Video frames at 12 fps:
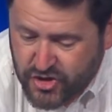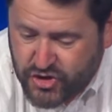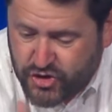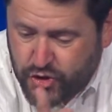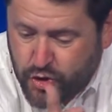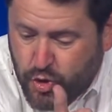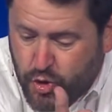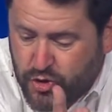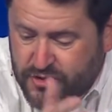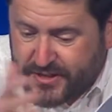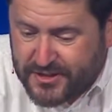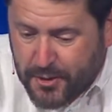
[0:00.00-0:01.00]

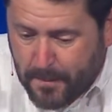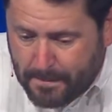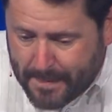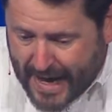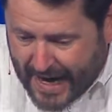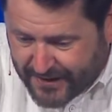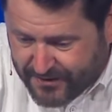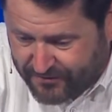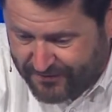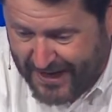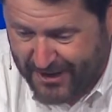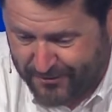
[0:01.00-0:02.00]
Choose to
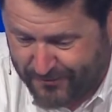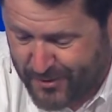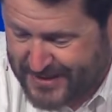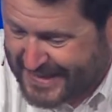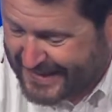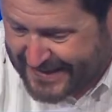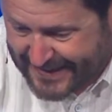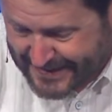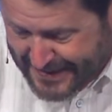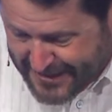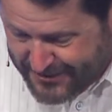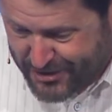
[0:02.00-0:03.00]
magnify your focus.
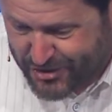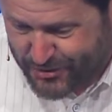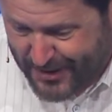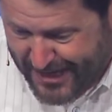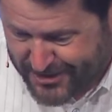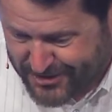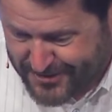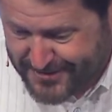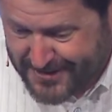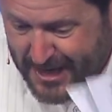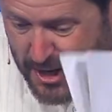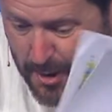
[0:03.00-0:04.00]
Delete the
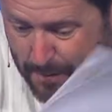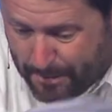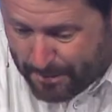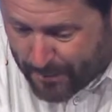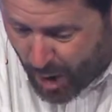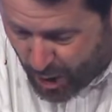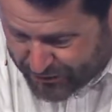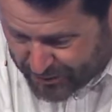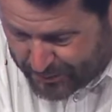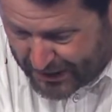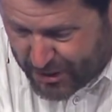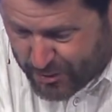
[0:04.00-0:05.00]
distractions,
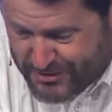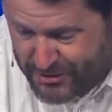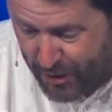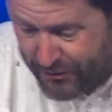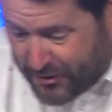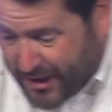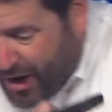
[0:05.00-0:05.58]
multiply your results.